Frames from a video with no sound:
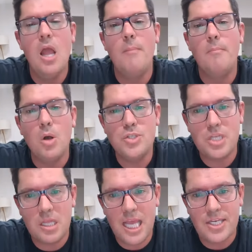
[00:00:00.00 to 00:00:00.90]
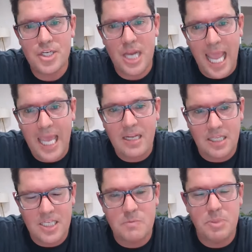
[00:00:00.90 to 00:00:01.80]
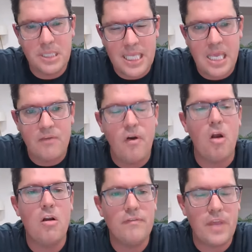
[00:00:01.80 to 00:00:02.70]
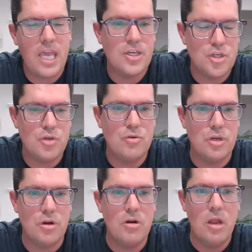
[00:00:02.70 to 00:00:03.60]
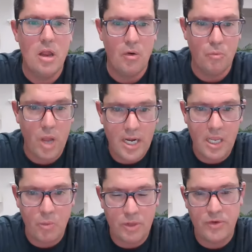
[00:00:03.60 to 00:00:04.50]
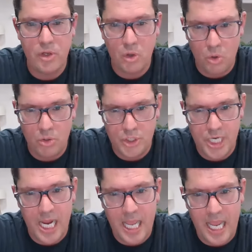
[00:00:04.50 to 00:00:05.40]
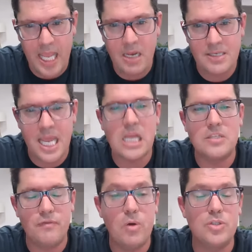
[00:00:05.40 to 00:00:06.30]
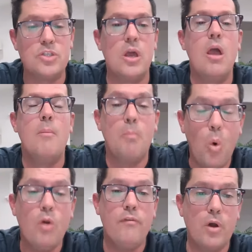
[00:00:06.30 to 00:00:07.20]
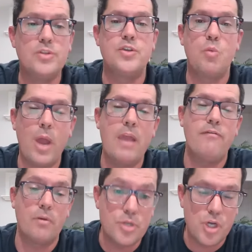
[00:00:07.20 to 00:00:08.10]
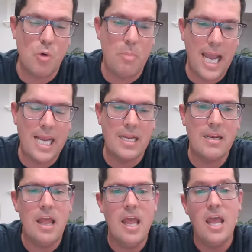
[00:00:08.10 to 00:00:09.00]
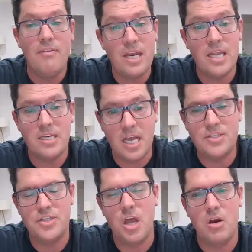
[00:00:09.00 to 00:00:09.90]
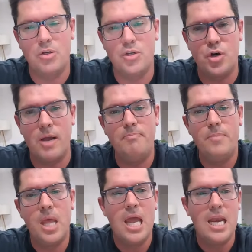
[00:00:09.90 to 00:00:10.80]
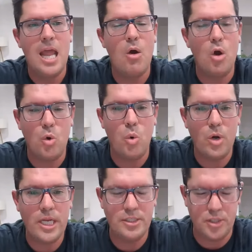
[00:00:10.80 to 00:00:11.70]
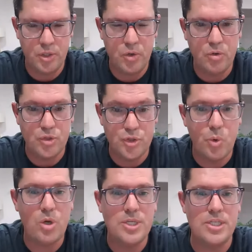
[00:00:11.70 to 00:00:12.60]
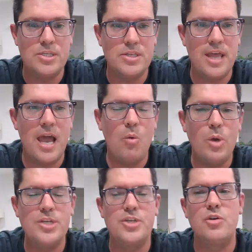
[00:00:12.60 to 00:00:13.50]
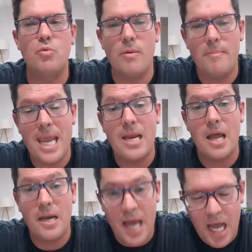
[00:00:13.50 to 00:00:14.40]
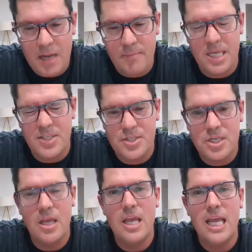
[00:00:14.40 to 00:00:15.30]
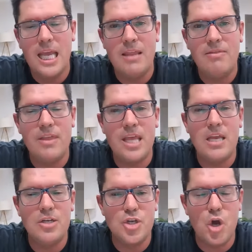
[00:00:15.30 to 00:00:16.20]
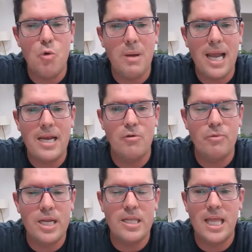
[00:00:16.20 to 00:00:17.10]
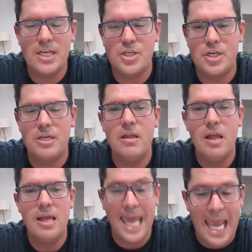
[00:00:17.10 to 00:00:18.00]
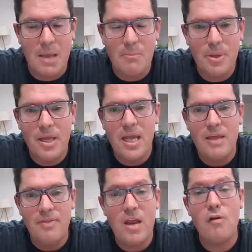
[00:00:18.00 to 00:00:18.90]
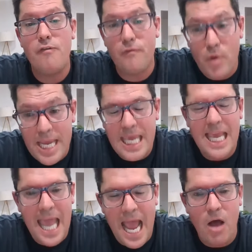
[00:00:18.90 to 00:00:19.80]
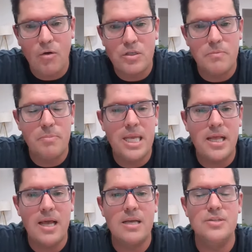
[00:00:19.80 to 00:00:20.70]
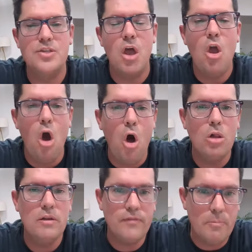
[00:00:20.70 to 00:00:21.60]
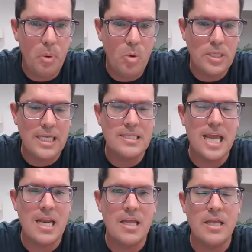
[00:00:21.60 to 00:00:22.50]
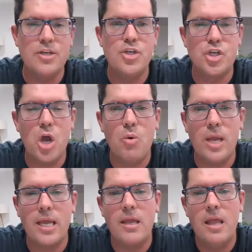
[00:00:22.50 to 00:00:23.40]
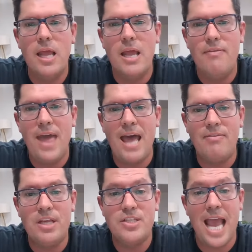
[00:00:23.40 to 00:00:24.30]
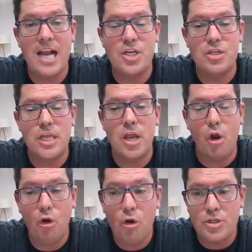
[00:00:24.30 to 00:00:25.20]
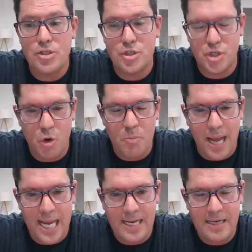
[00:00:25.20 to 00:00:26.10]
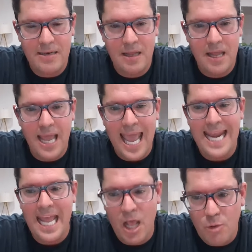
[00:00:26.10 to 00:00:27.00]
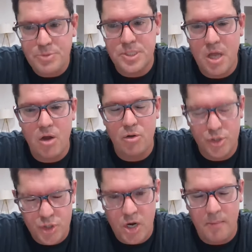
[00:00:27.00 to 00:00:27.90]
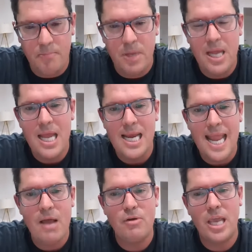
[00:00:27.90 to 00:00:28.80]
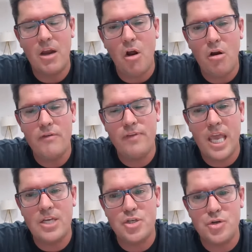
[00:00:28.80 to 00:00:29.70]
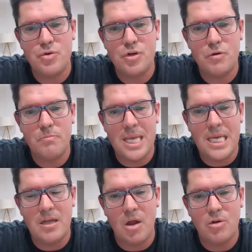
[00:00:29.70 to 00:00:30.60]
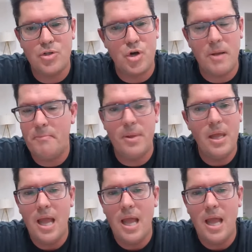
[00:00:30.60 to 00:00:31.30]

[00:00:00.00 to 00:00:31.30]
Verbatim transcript: Most election analysts believe R F K Junior running with Nicole Shanahan takes votes, more votes away from Joe Biden than it does Donald Trump. Now, according to sources that wish to remain anonymous in the Joe Biden reelection camp, they are freaking out because all of the polling data is showing that this actually hurts Joe Biden and helps Donald Trump. Now, can R F K Junior beat Donald Trump?